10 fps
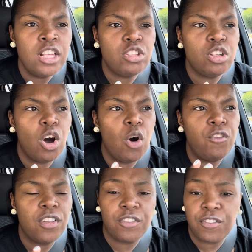
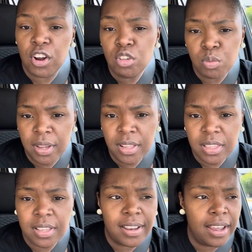So for the first week,
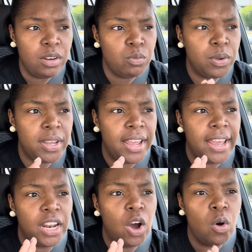yesterday we had